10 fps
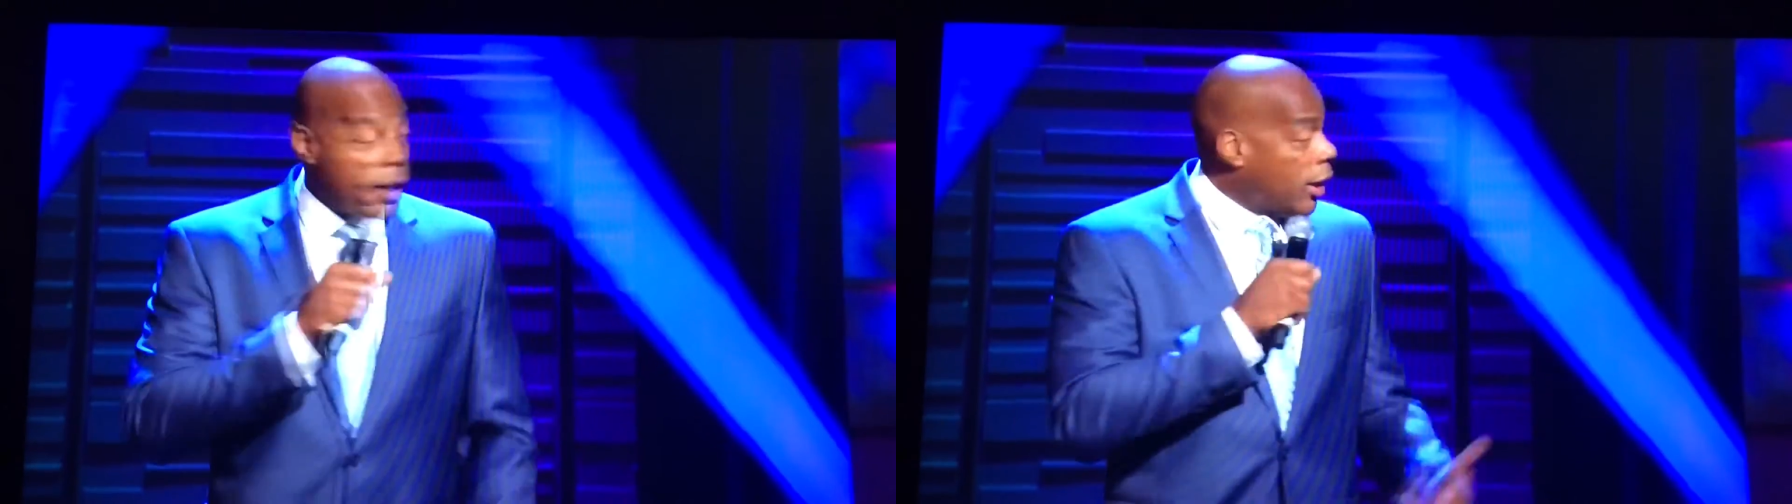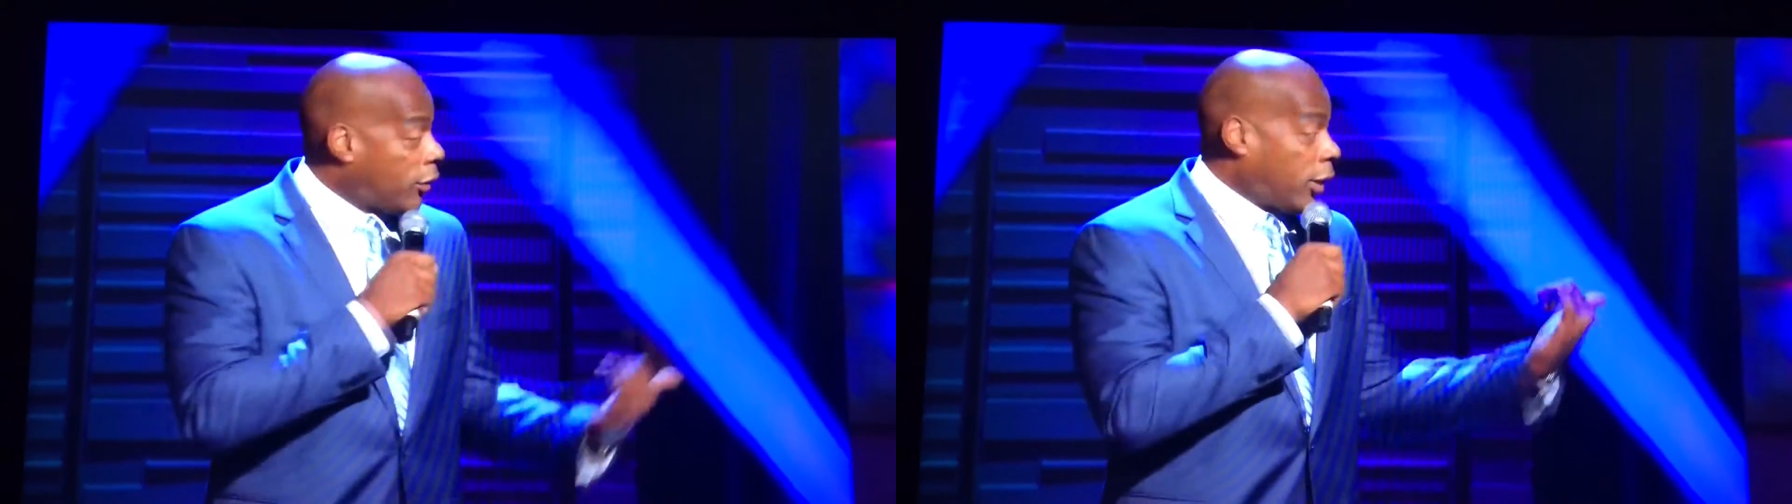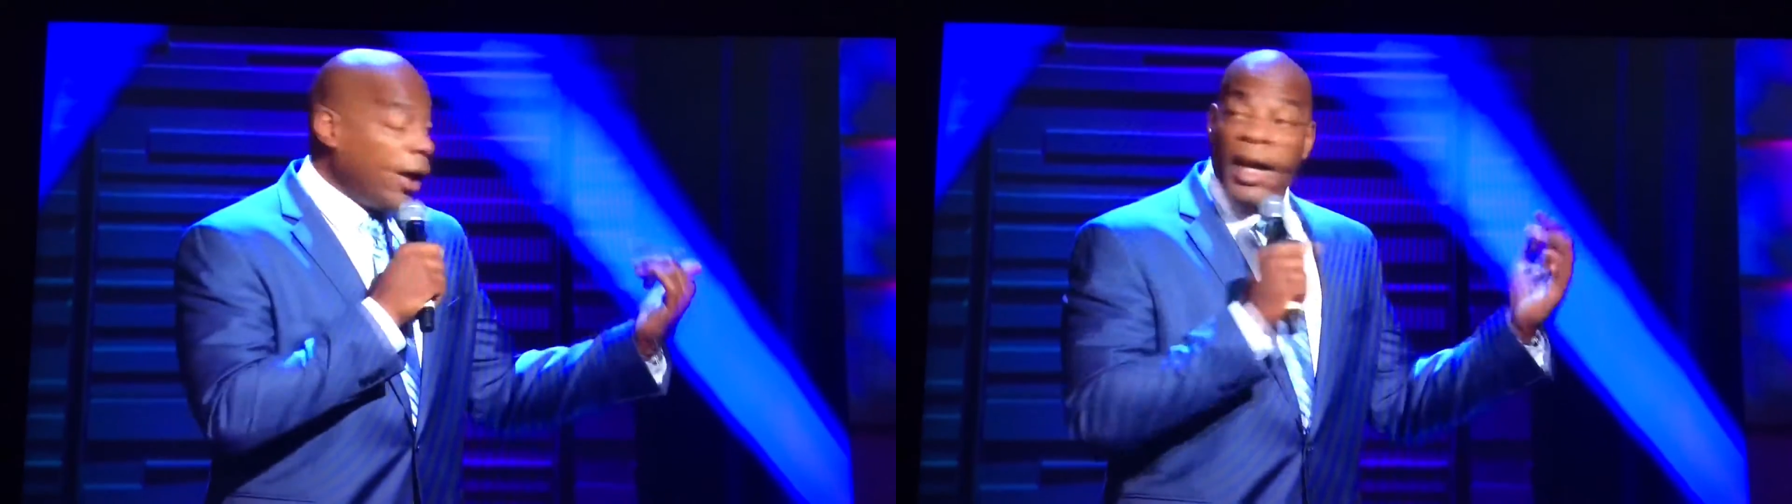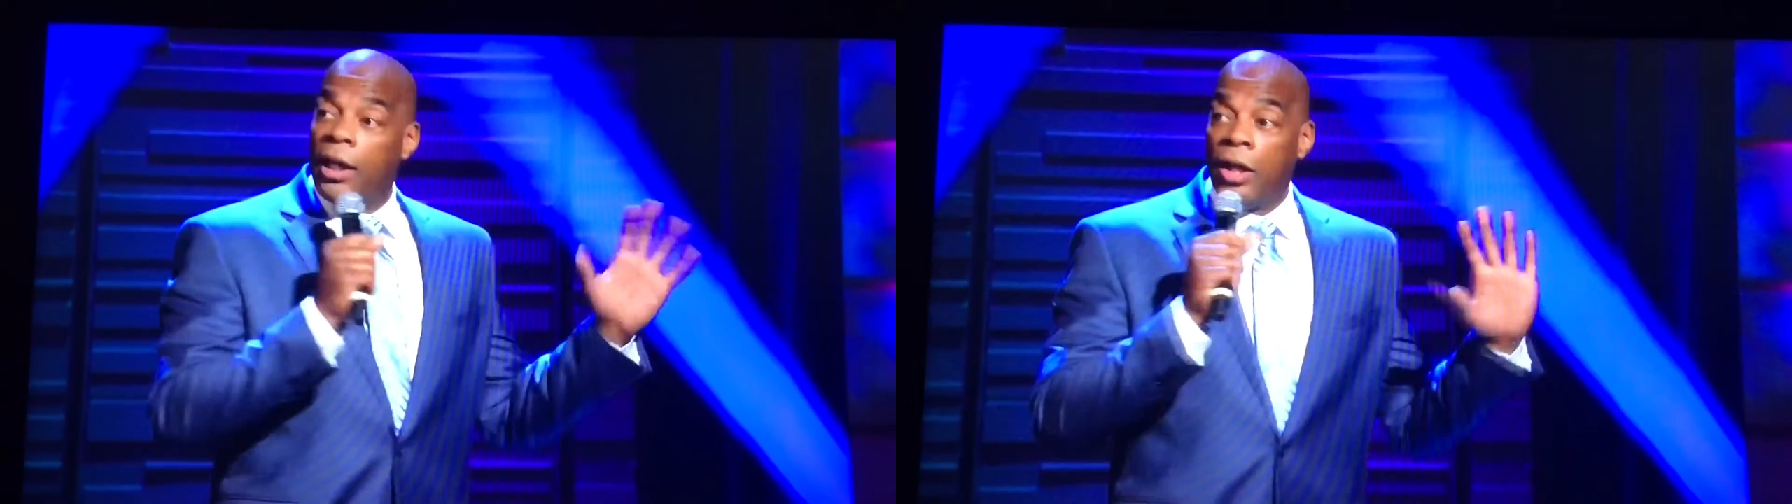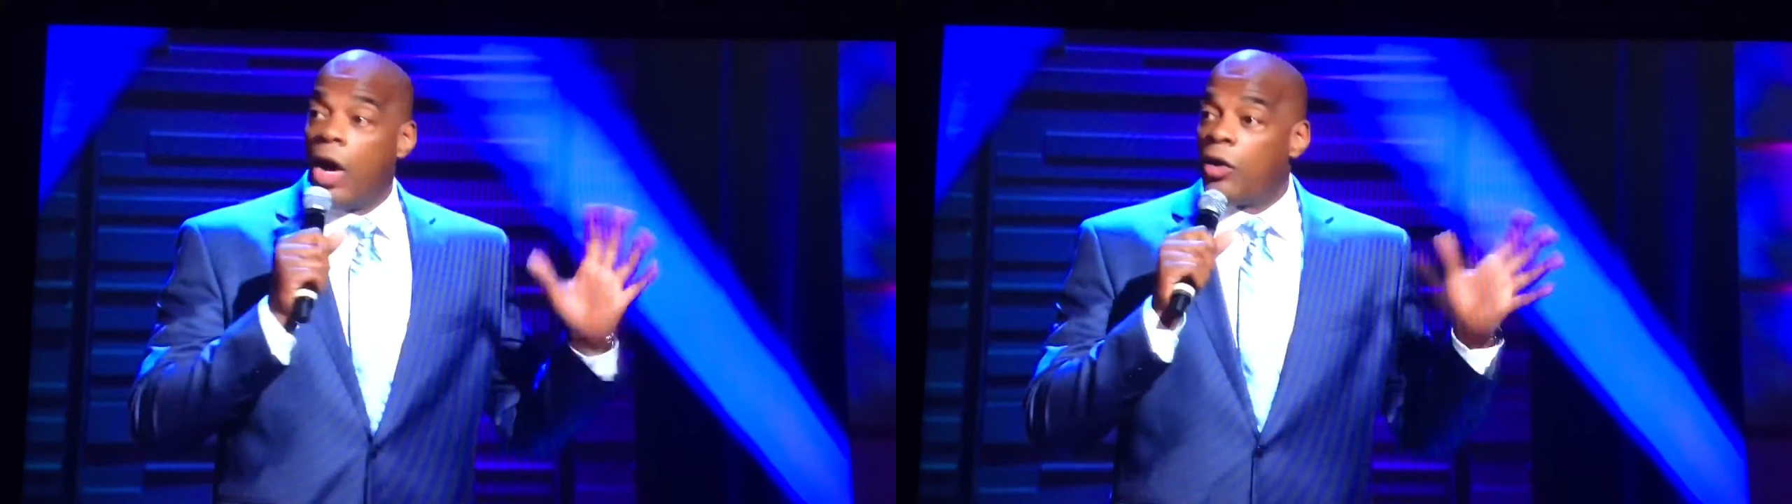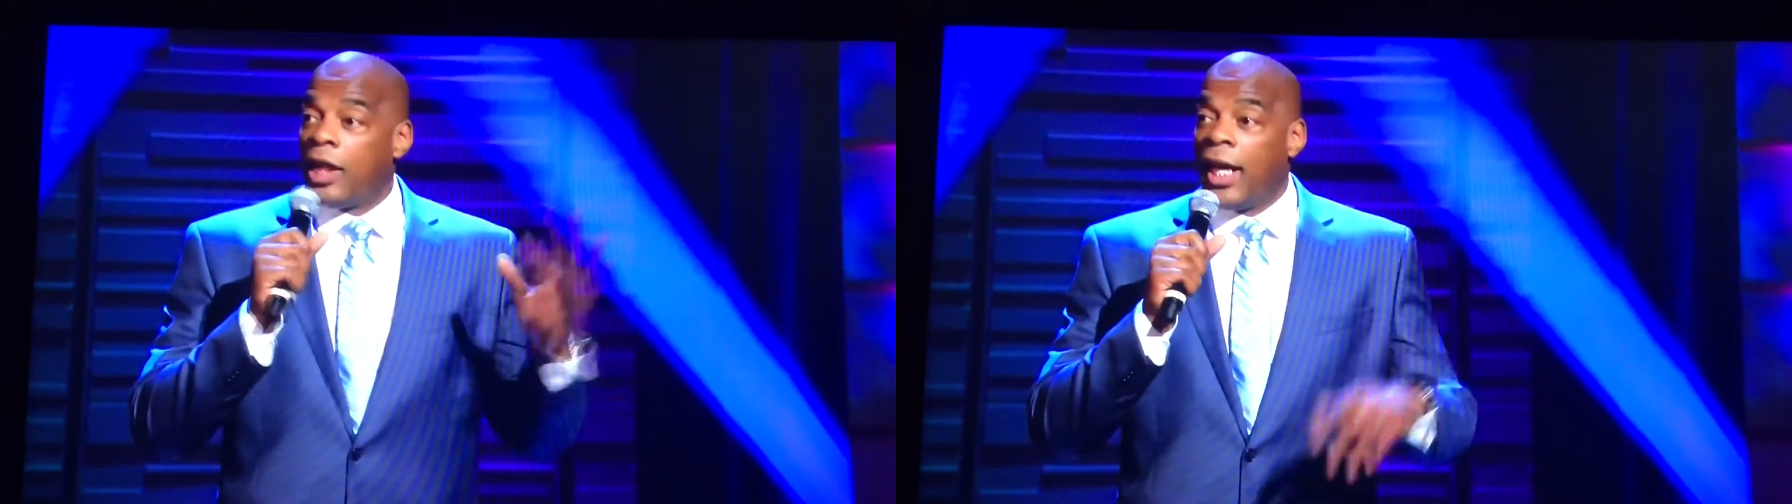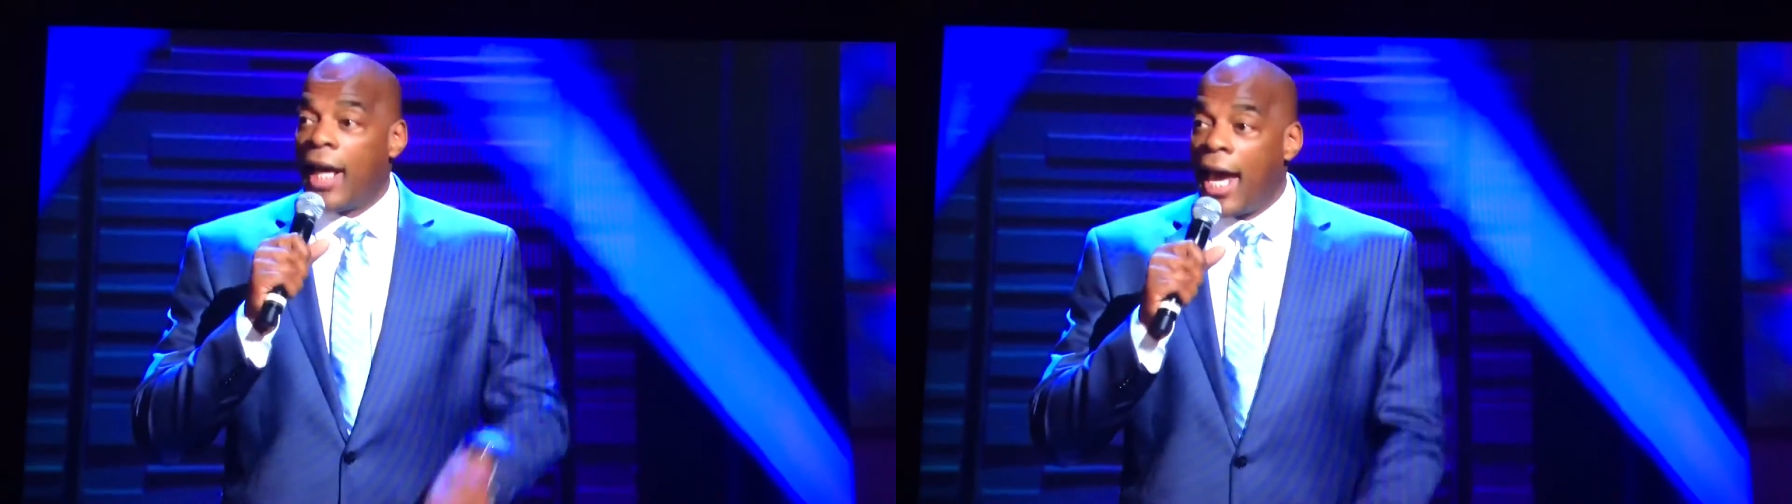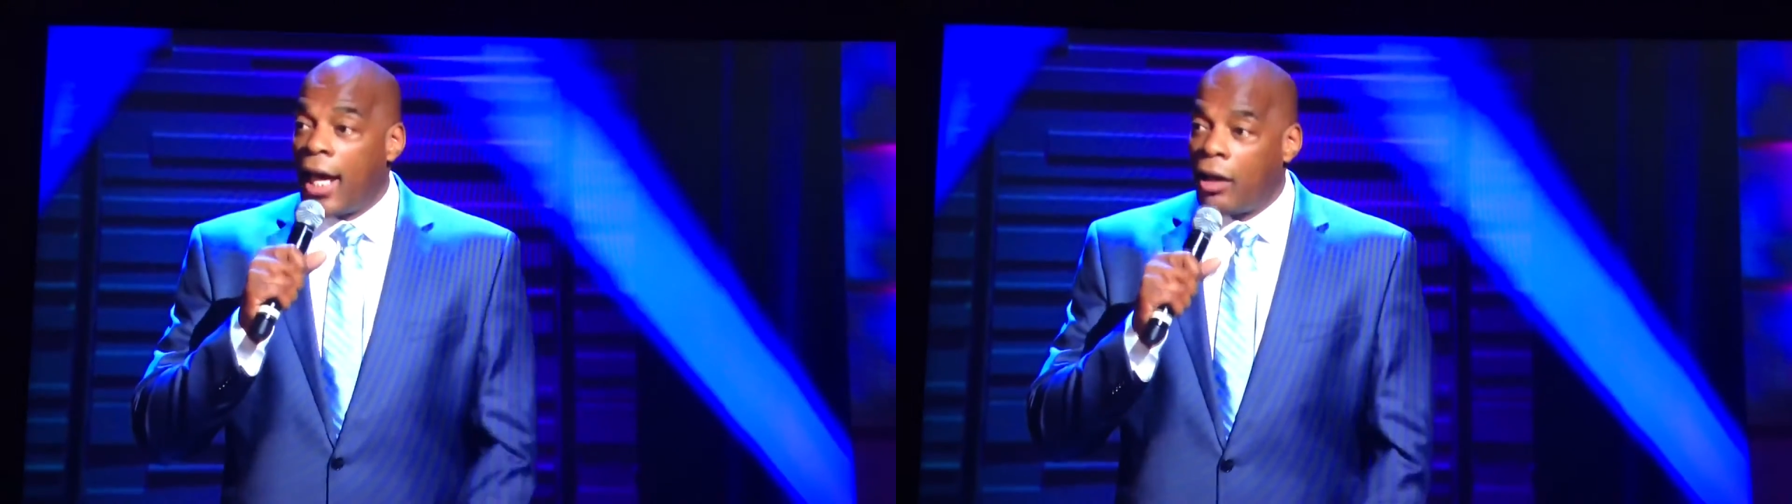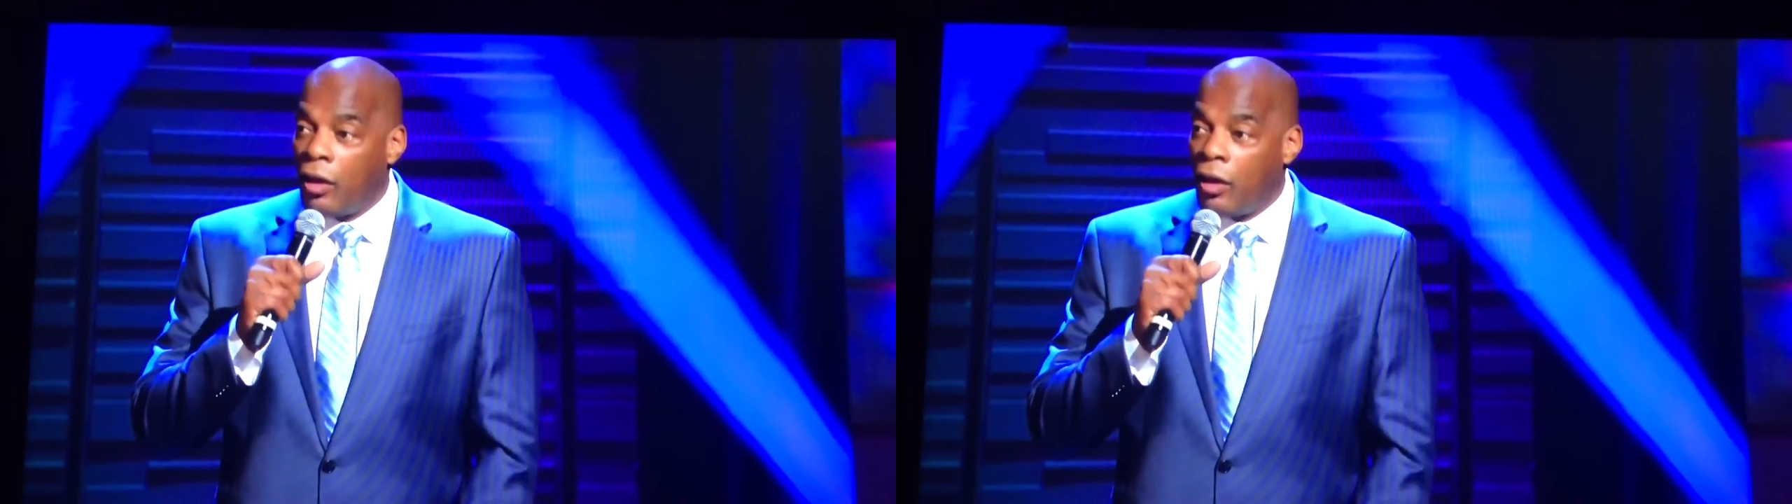It's clean, no DNA